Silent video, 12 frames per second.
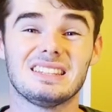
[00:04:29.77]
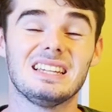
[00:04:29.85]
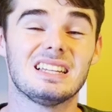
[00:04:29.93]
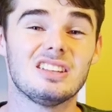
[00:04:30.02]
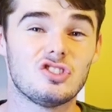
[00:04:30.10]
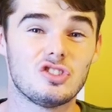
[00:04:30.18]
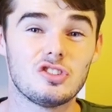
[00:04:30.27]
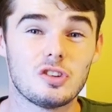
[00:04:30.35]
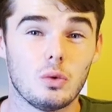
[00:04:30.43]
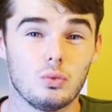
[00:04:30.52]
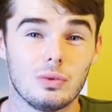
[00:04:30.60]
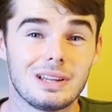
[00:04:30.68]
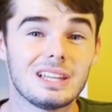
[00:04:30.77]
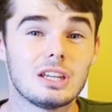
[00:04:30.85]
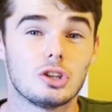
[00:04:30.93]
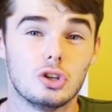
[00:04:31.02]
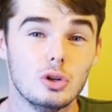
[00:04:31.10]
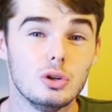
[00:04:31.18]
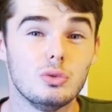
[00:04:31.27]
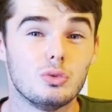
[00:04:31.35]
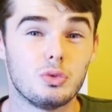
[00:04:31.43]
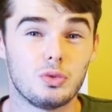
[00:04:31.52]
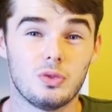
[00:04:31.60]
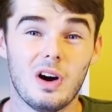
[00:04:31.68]
think it's just a really good,
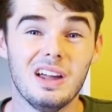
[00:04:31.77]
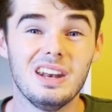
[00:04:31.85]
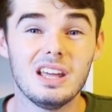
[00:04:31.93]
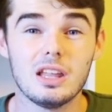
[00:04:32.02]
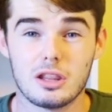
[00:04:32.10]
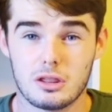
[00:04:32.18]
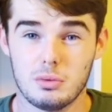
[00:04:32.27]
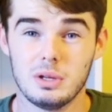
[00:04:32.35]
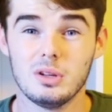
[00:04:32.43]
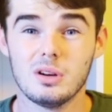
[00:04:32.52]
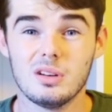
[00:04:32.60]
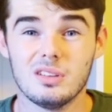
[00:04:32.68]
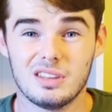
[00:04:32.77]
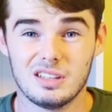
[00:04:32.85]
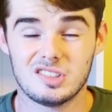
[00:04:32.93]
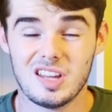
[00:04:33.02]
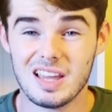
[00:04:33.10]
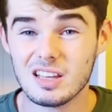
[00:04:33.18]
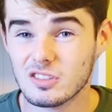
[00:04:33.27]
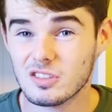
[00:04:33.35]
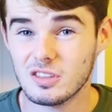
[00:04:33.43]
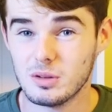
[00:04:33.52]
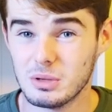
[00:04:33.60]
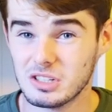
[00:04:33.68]
fun thriller that takes
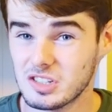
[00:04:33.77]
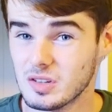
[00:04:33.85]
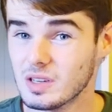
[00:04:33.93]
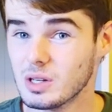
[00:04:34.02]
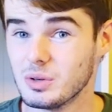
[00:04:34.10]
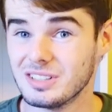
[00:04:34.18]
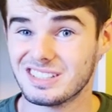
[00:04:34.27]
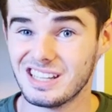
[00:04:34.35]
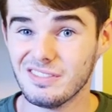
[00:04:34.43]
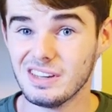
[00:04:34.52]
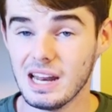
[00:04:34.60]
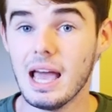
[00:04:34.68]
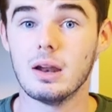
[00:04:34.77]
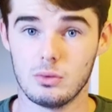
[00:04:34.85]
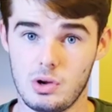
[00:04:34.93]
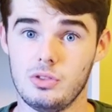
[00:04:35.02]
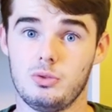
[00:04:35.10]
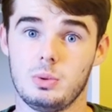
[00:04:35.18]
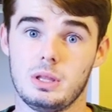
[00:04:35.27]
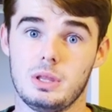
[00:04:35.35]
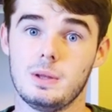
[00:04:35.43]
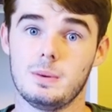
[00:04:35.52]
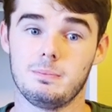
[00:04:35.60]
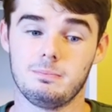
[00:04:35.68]
the material it's given and runs with it.